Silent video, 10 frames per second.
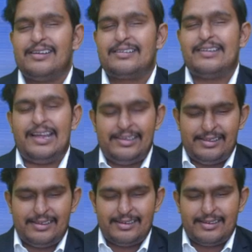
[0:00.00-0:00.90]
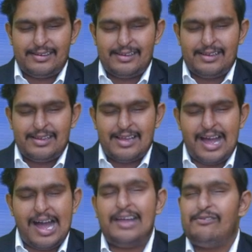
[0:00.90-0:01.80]
then
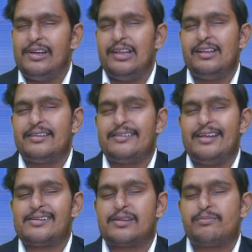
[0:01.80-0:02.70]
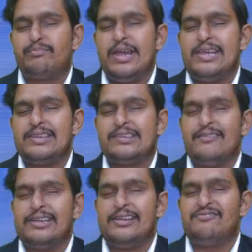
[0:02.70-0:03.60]
I will just pay
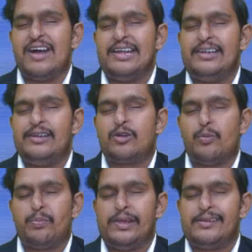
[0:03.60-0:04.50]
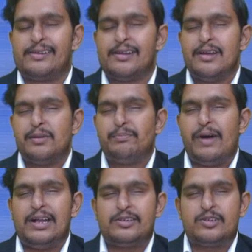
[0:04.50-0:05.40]
75 rupees
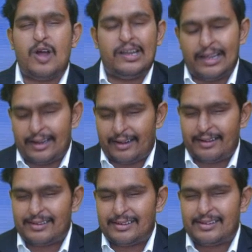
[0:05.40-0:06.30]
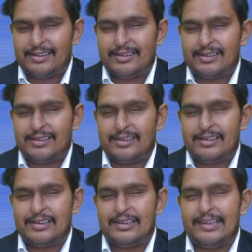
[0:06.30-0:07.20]
per dollar
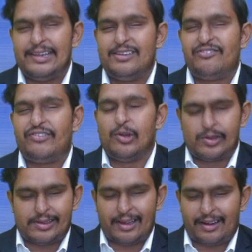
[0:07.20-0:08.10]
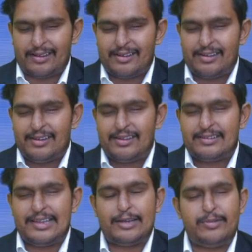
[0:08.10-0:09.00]
in future.
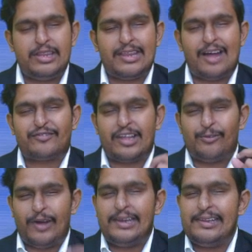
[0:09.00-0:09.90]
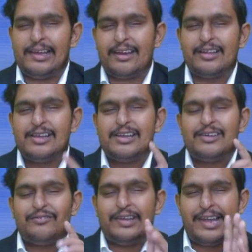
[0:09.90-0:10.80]
That means after 1 year,
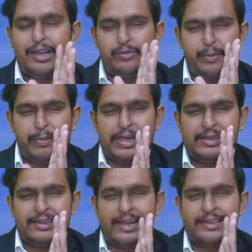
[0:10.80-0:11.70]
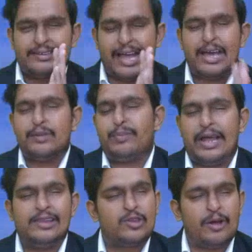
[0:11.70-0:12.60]
when I will be paying the entire
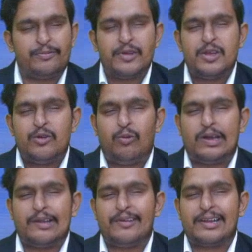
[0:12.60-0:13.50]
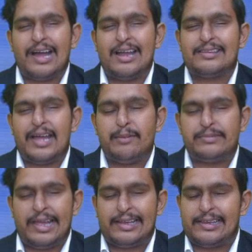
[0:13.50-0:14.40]
price of whatever cars I am
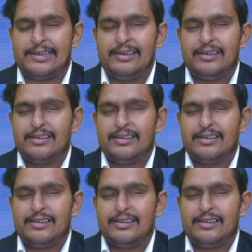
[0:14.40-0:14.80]
taking,